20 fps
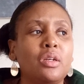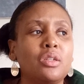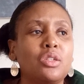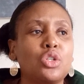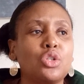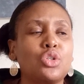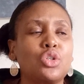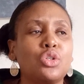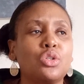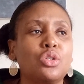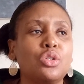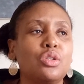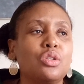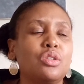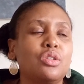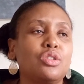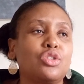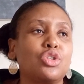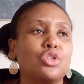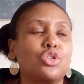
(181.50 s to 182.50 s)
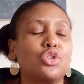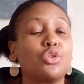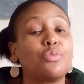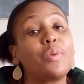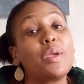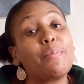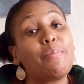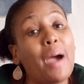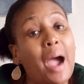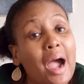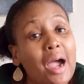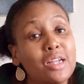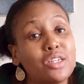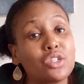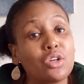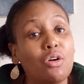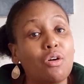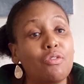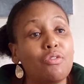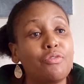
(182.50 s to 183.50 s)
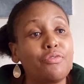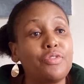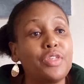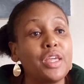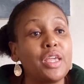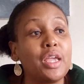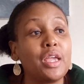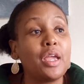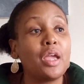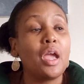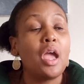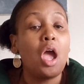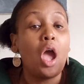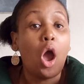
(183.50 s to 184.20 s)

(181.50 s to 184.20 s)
be part of the